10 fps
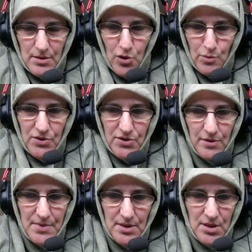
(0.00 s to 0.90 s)

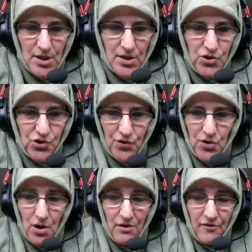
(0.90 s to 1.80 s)
non-Muslims, to the
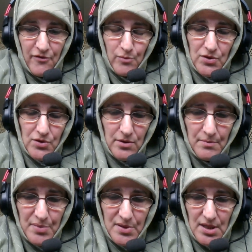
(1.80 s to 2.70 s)
tune of
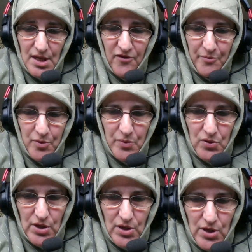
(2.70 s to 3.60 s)
Muslim perceived
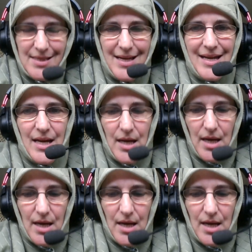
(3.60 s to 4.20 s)
perpetrators getting